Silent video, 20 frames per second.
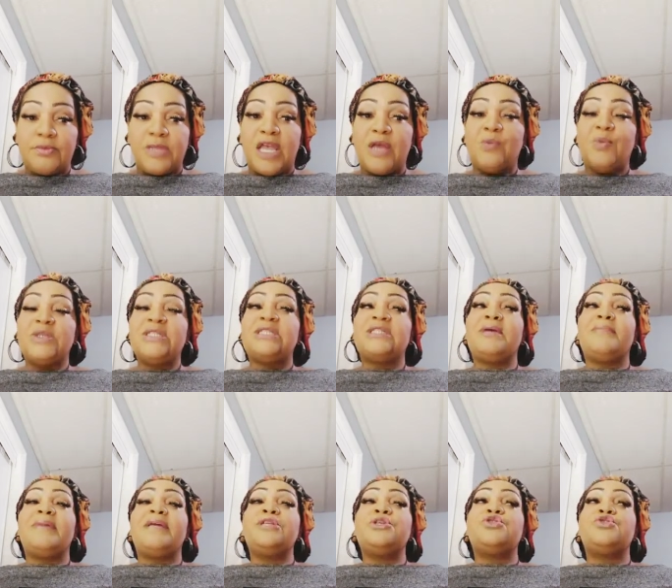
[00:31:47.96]
And when
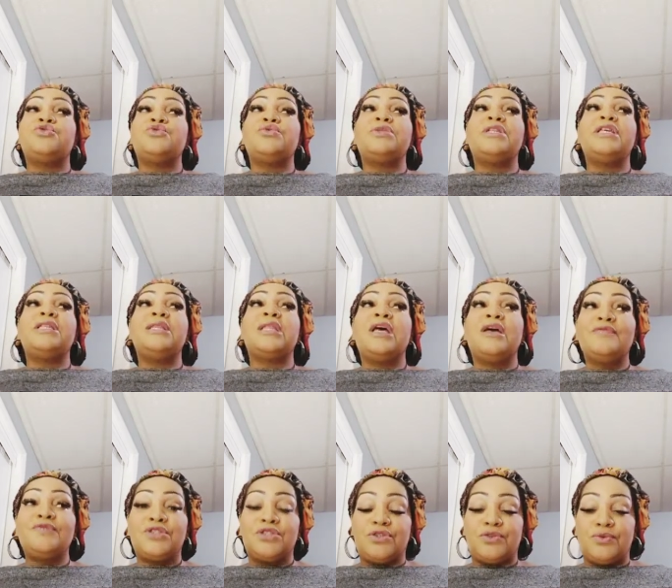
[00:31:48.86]
somebody truly
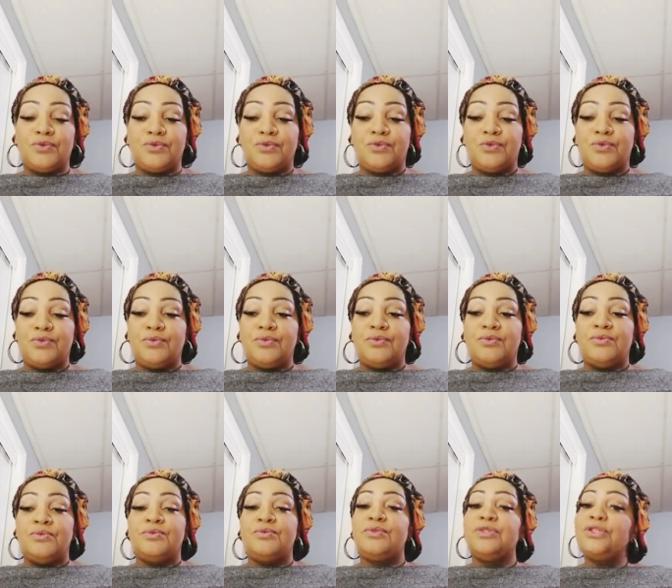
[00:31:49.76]
loves you,
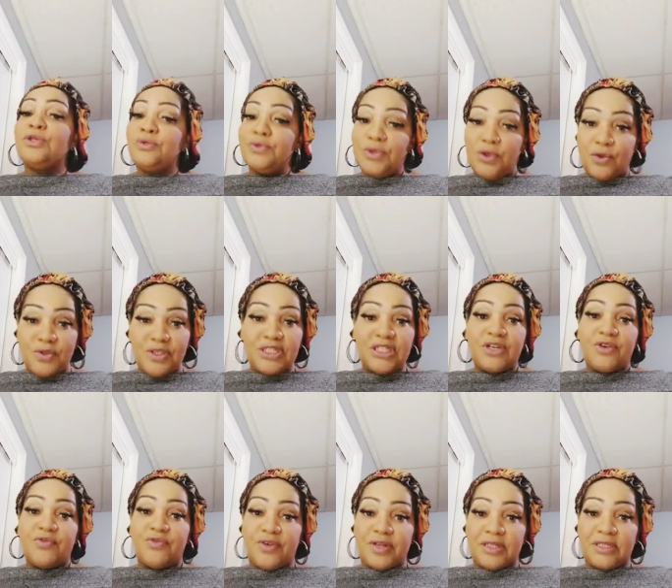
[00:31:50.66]
you'll know the
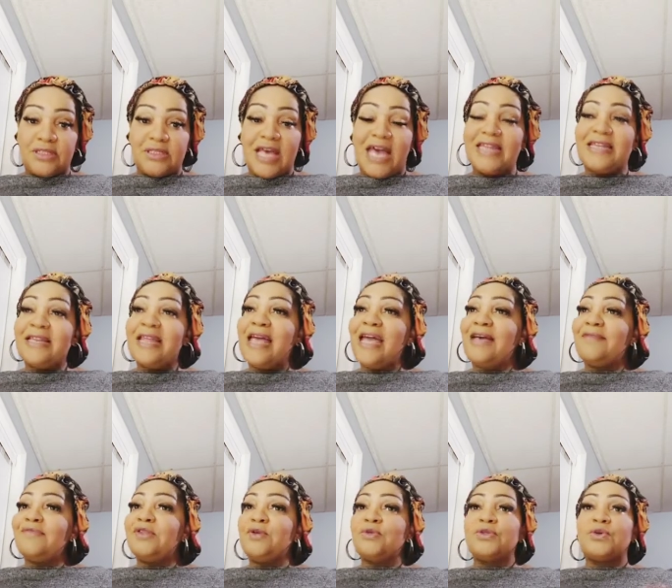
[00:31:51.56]
difference. I didn't
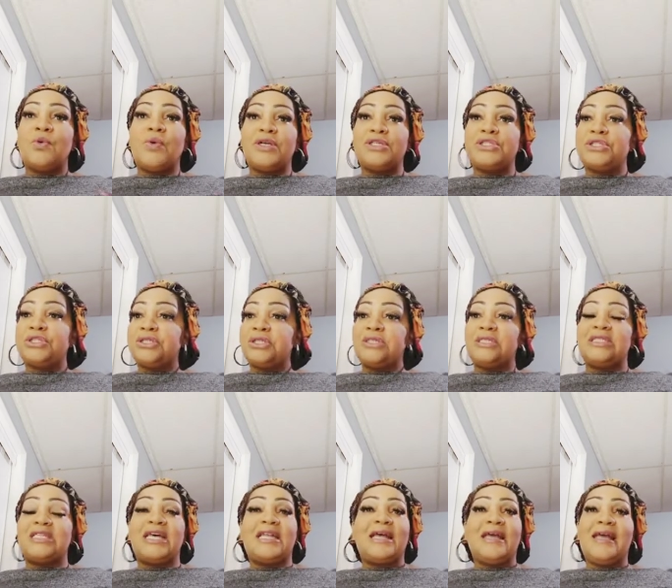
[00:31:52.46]
have those questions
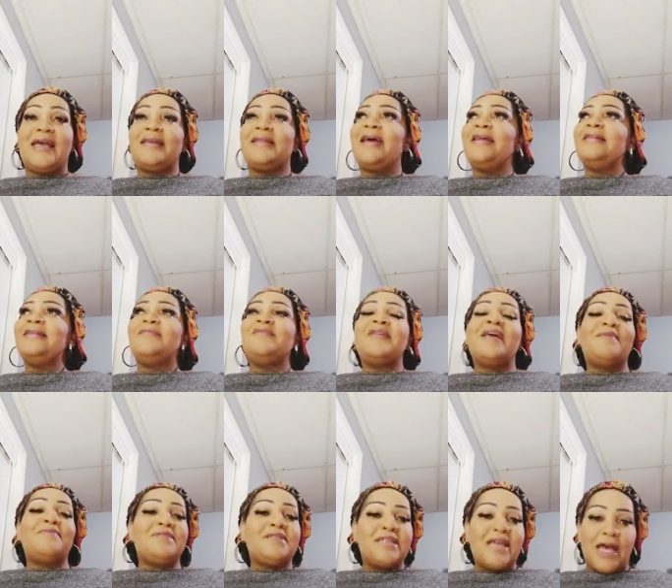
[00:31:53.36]
that I had. I didn't even
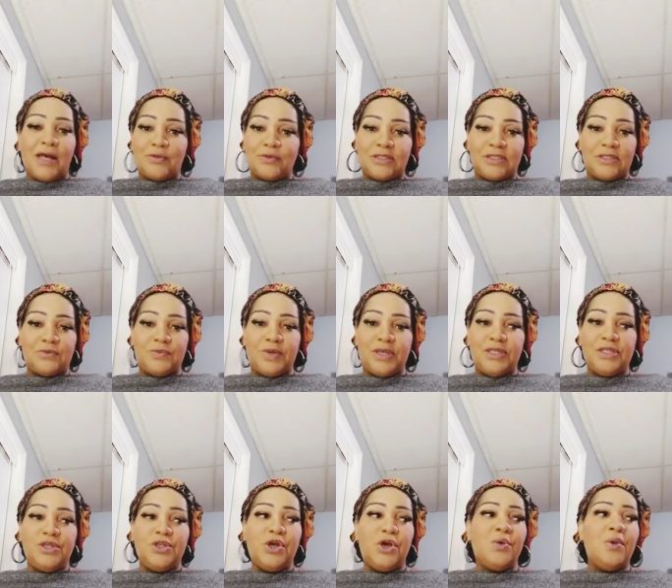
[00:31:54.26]
have doubts
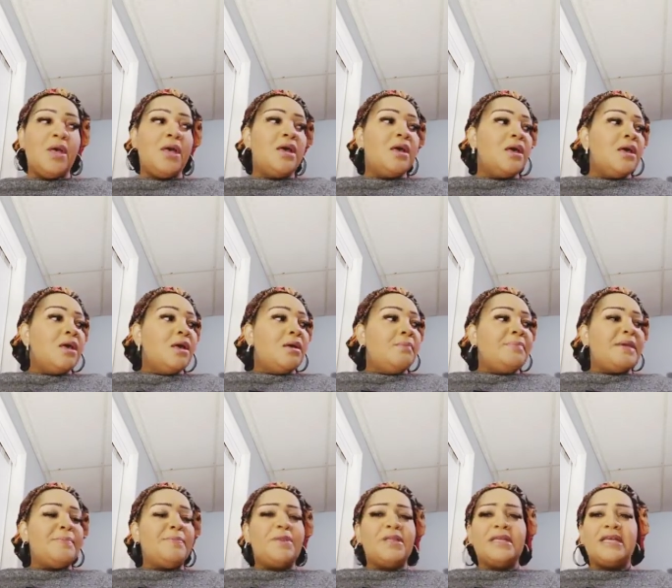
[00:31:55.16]
when, you know,
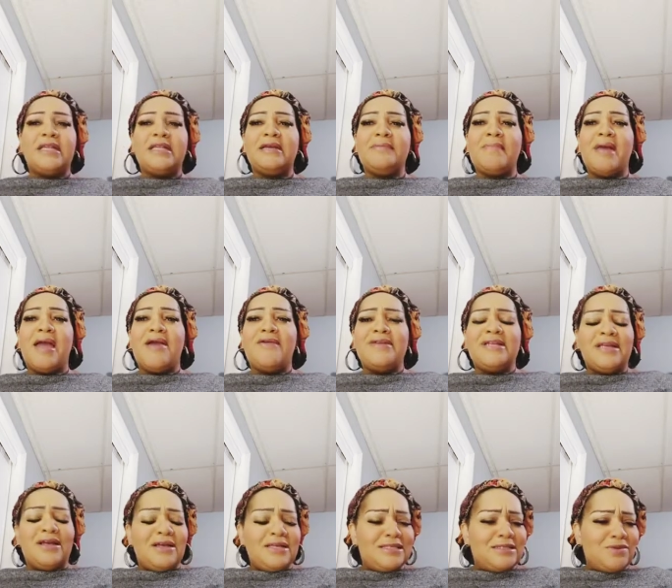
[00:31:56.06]
people are getting married.
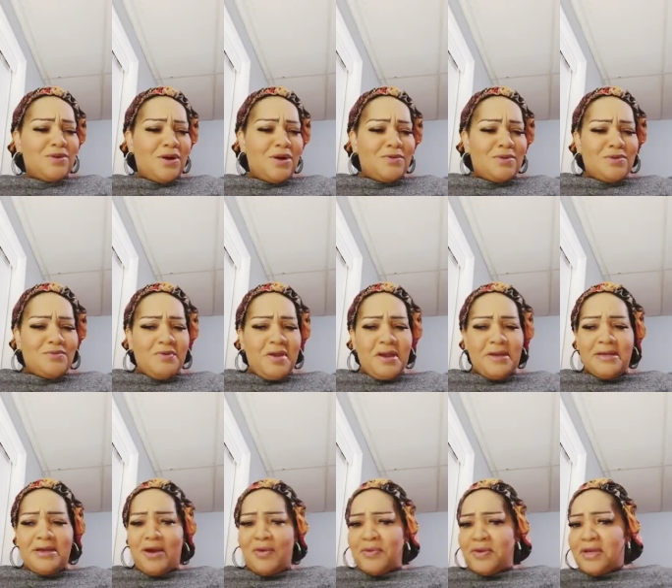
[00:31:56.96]
Is it, are we
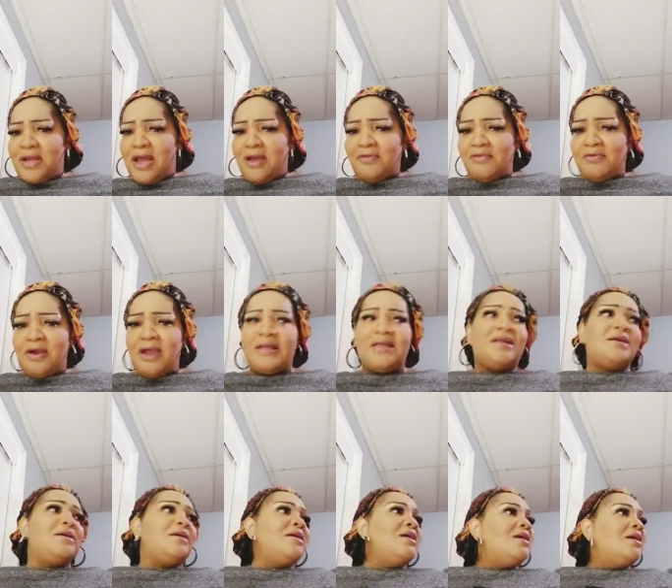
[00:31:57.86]
ready? Are we not
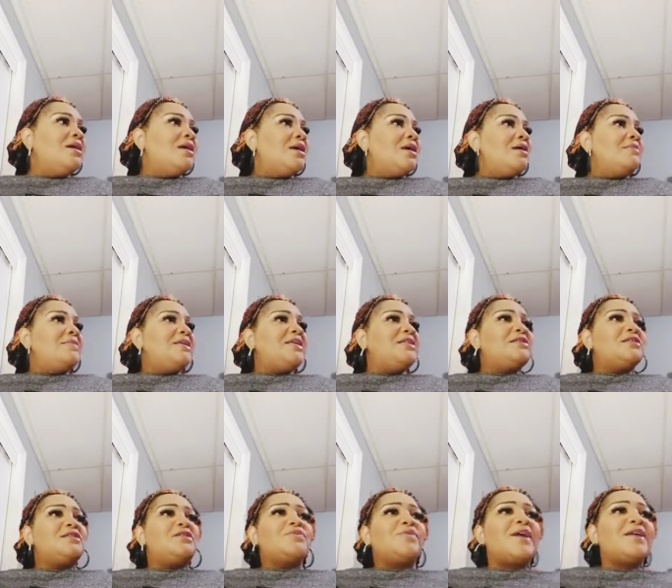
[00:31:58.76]
ready? Um, is
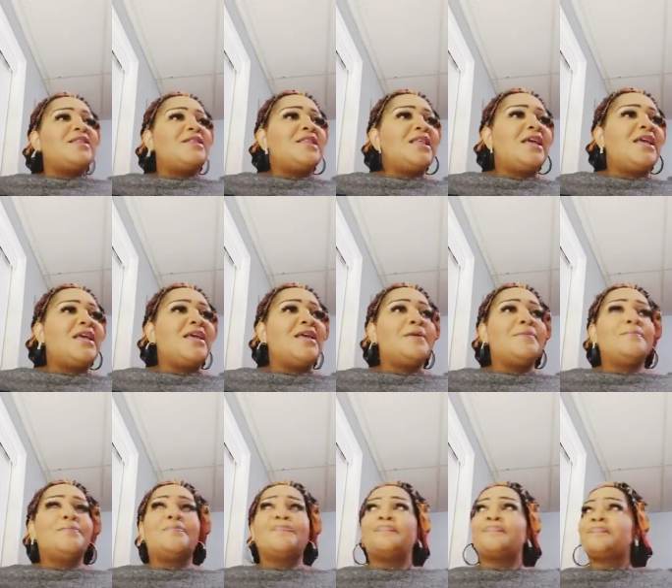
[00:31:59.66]
it the right
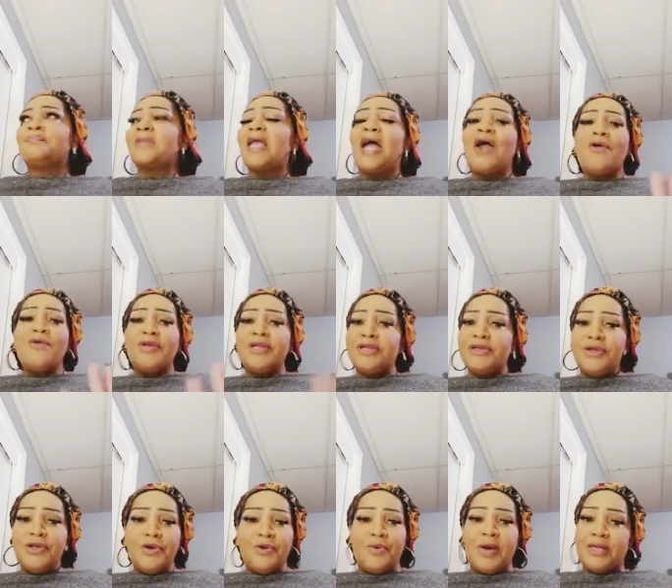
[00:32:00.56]
thing? I already
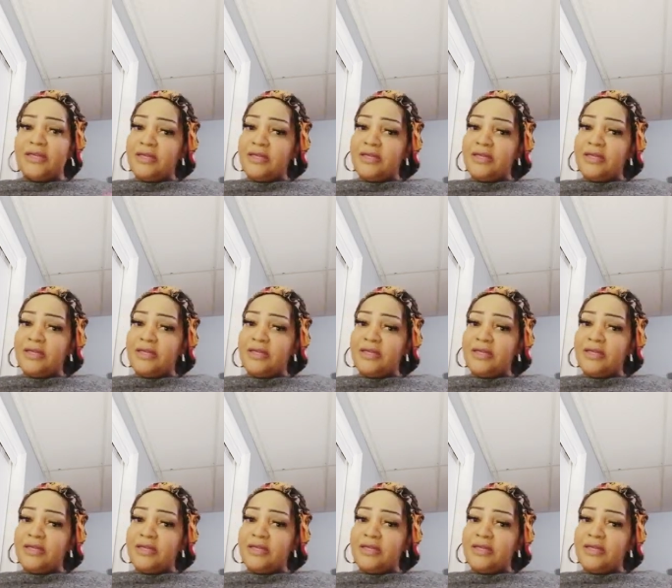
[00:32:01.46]
knew I